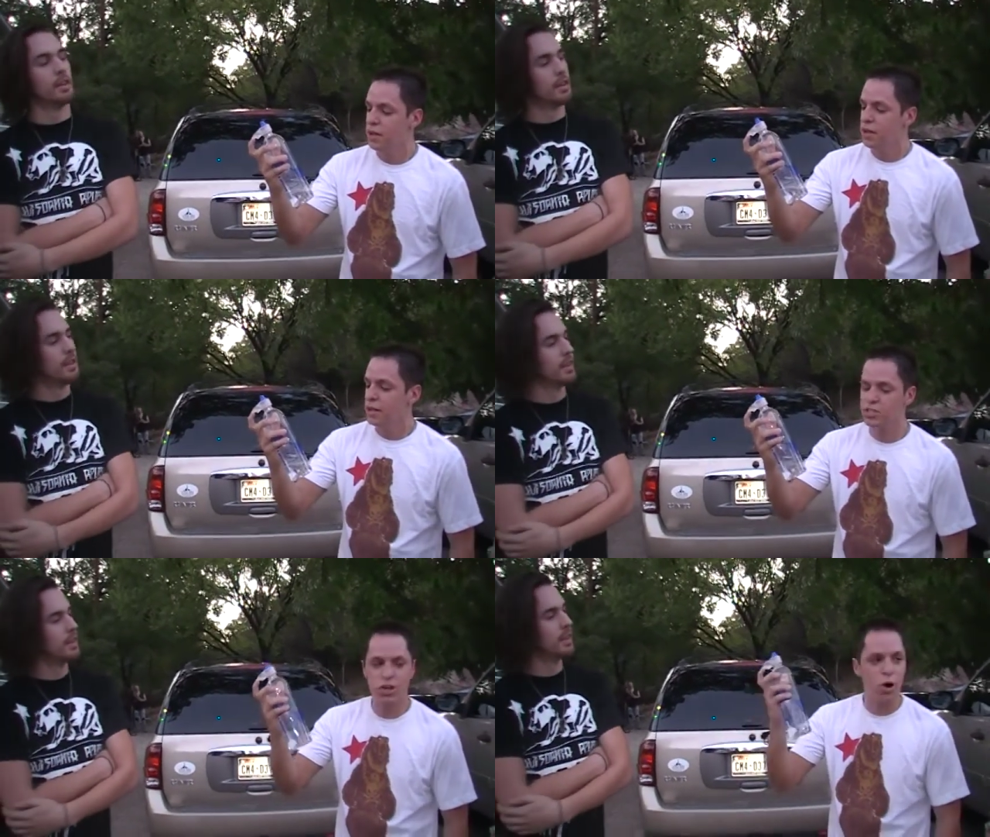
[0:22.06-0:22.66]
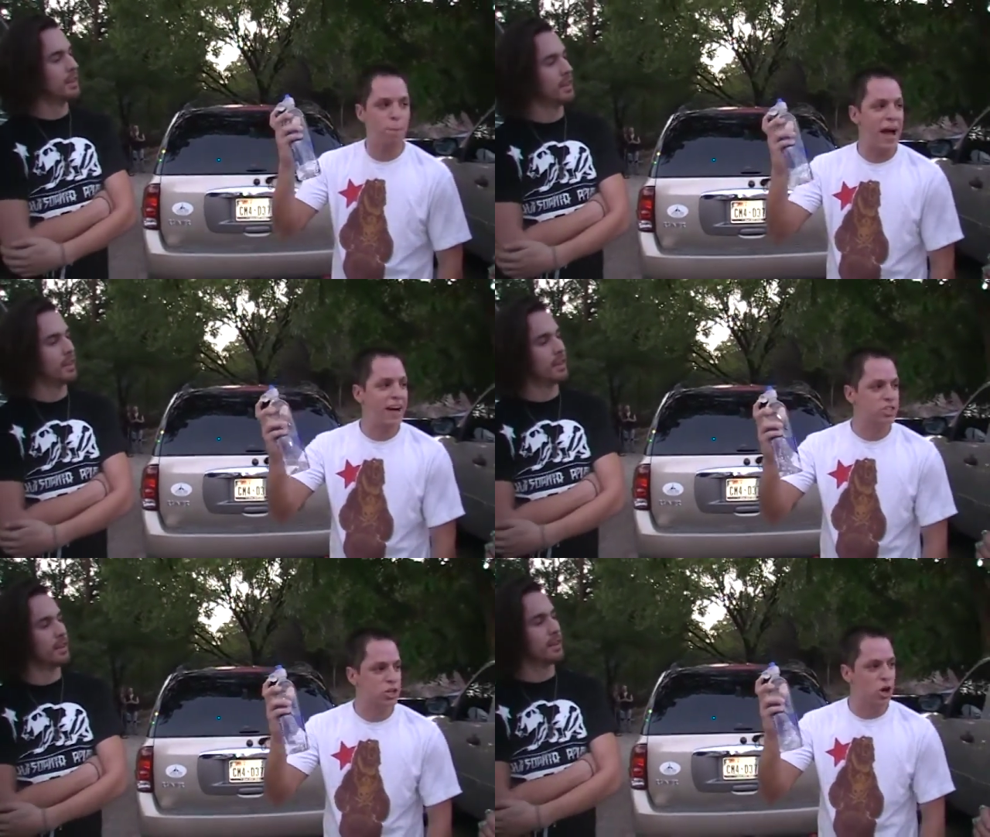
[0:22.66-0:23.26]
Speaker 1: is to go
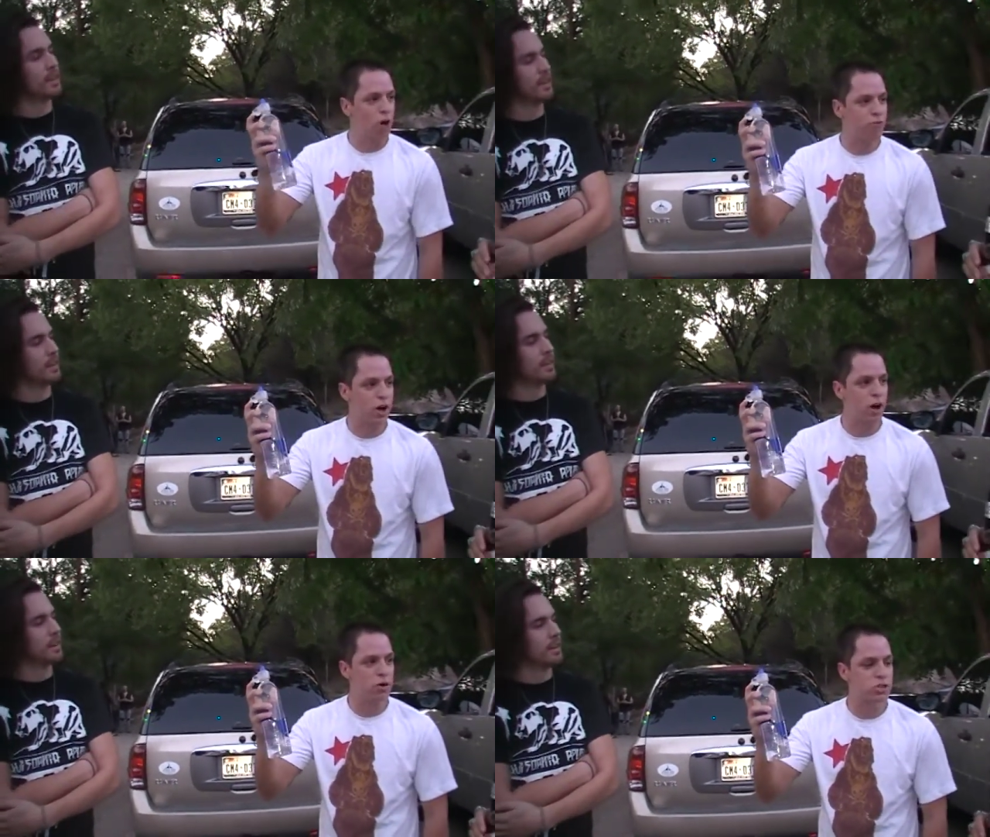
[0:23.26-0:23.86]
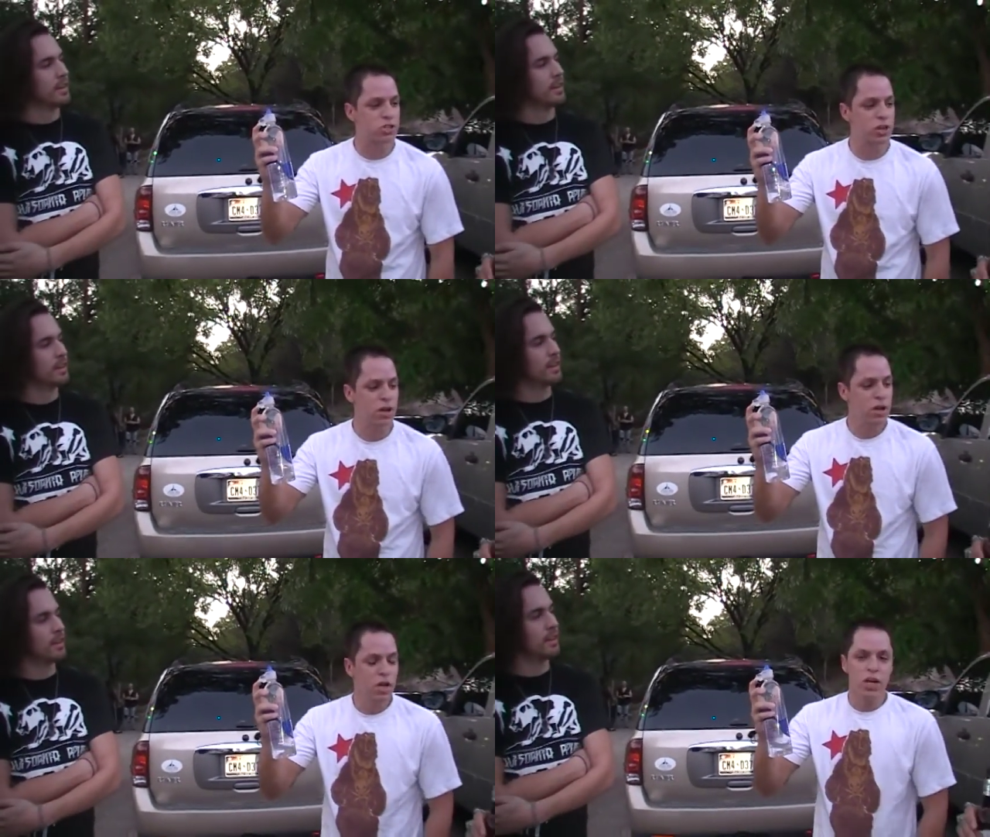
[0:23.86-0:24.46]
back to Gulf Coast,
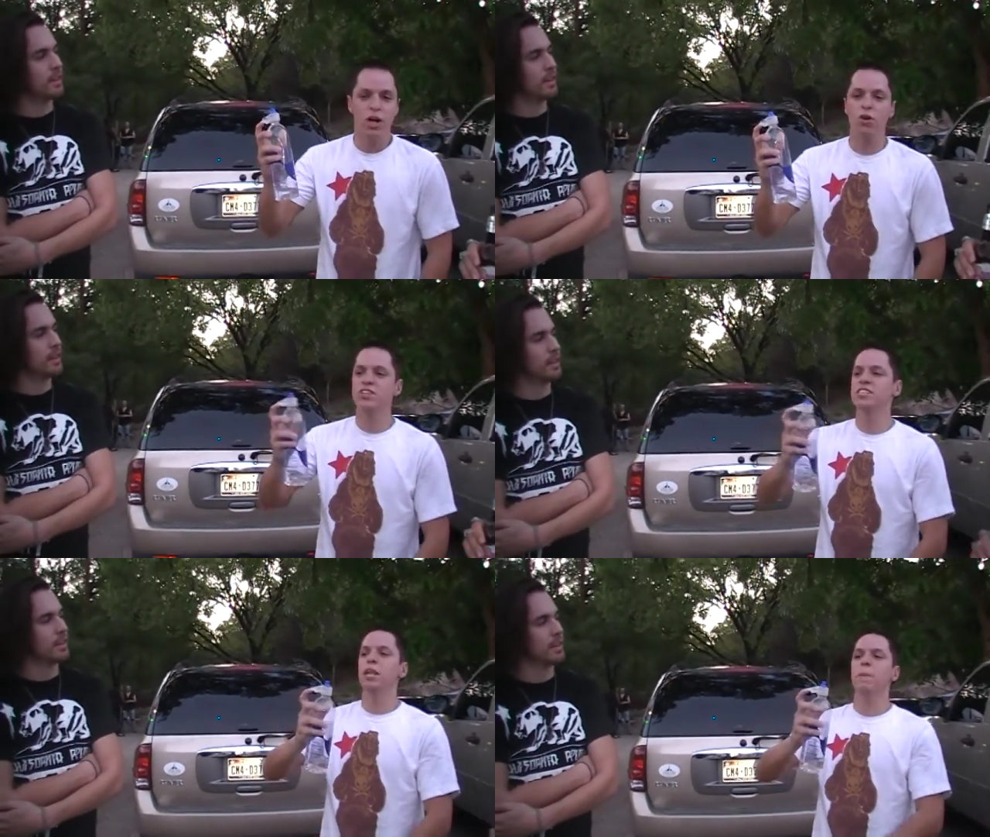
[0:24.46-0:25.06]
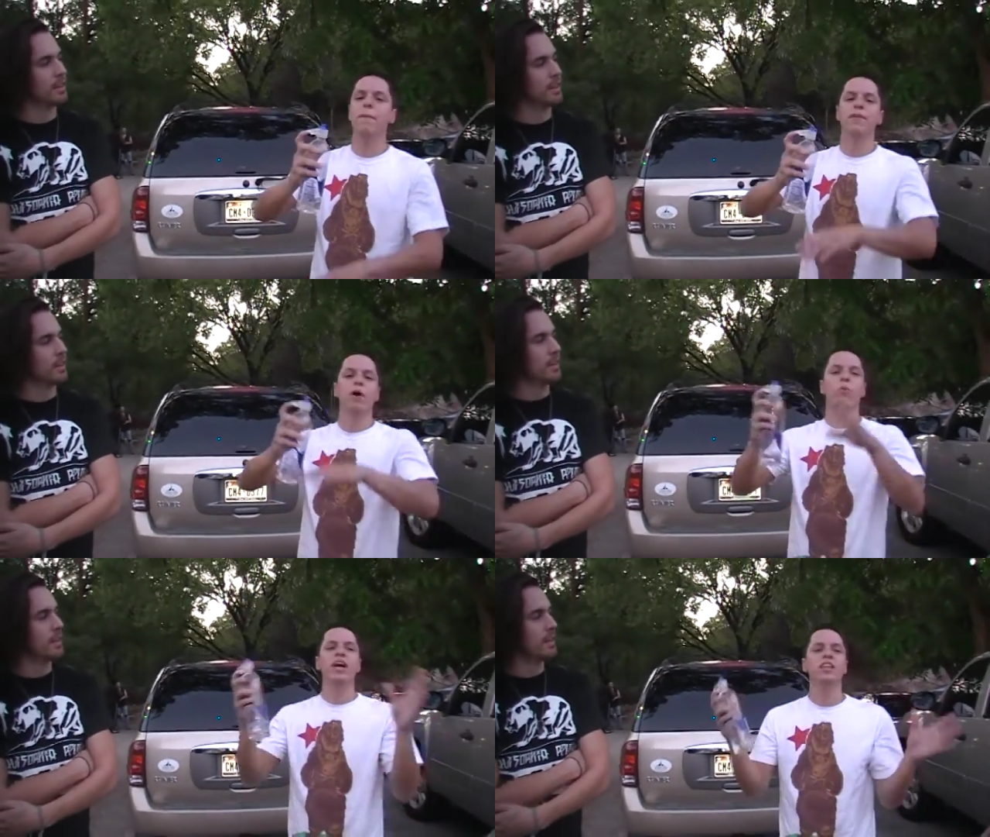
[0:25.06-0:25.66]
go to see the people
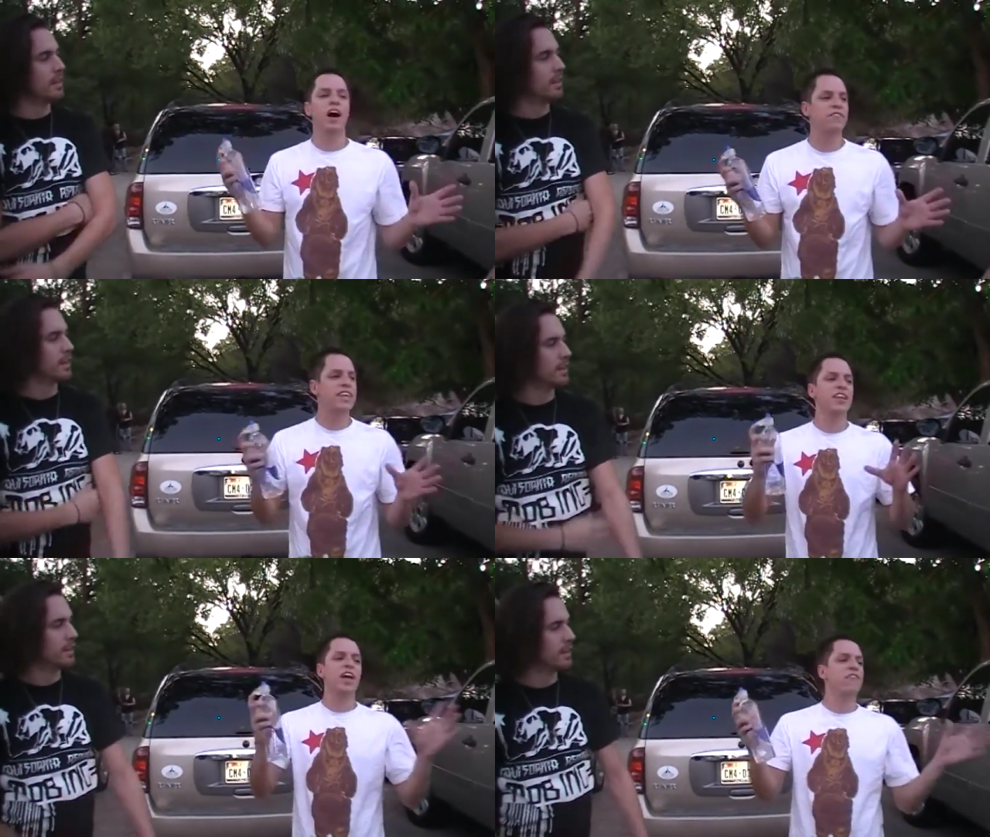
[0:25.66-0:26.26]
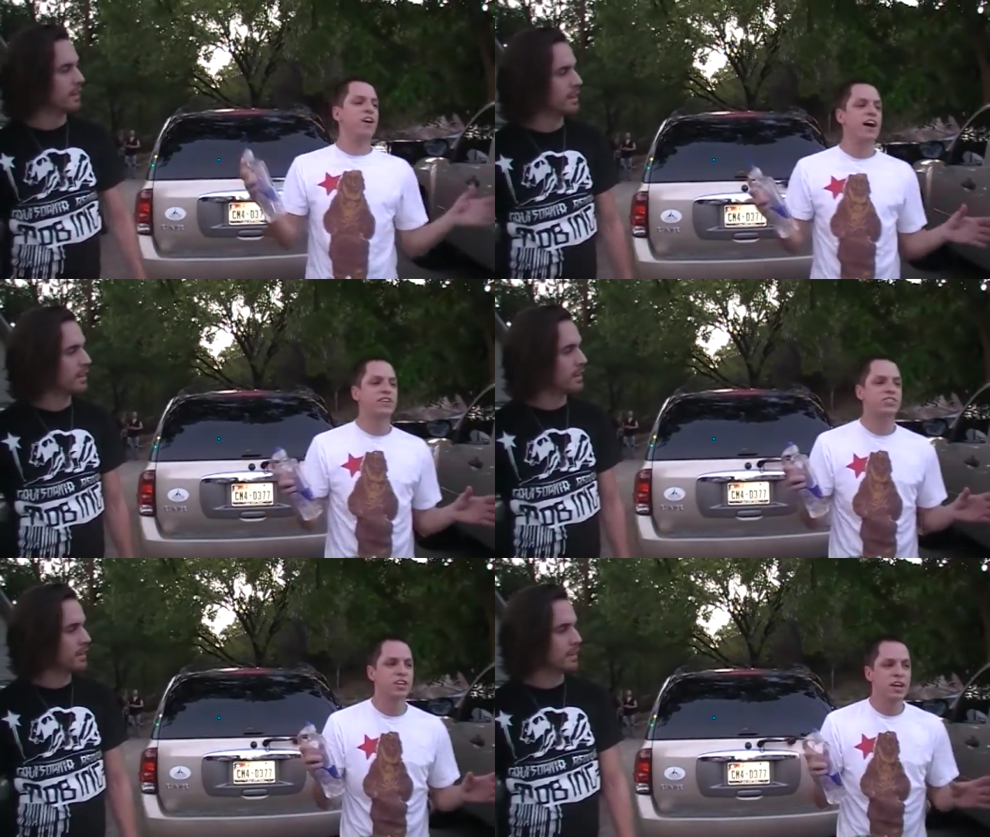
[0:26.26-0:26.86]
that we love and that love
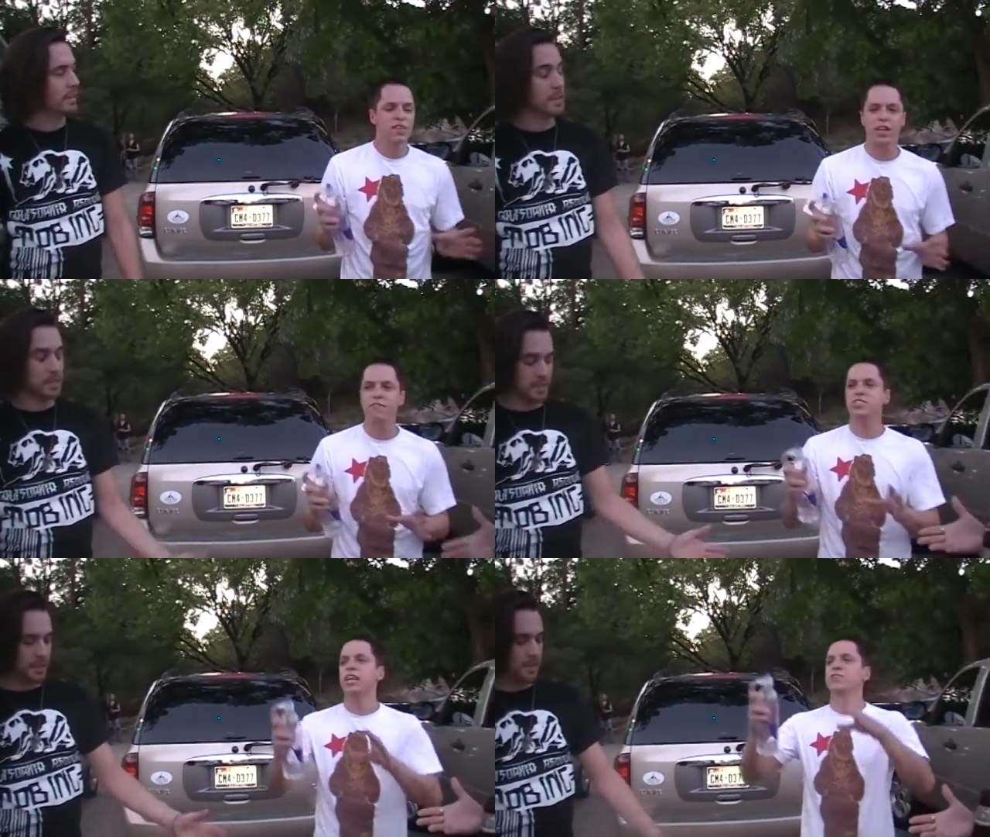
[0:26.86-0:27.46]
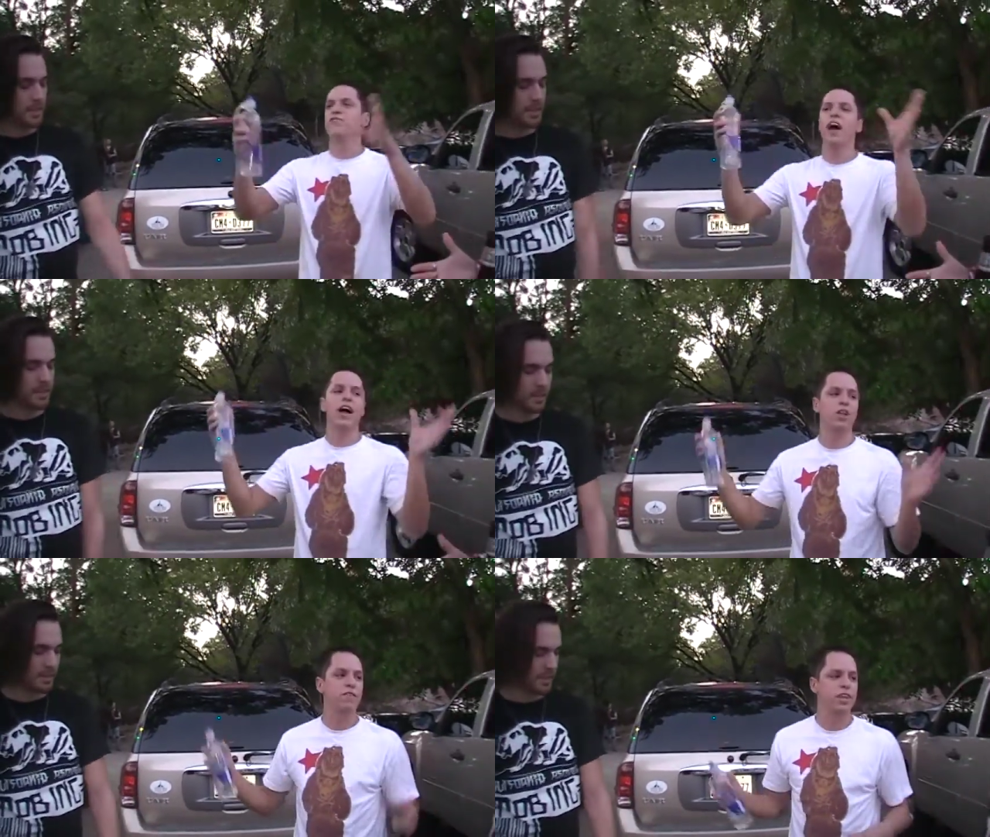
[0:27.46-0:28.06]
us. They love to see us fly
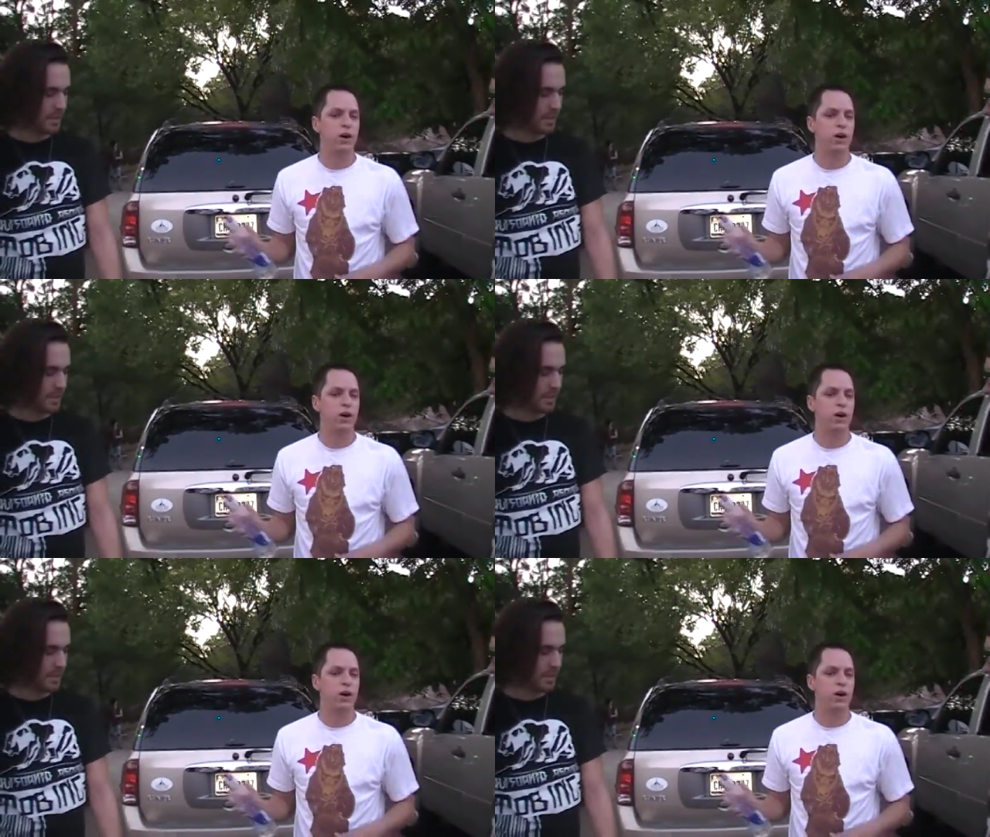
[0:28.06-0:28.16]
all over the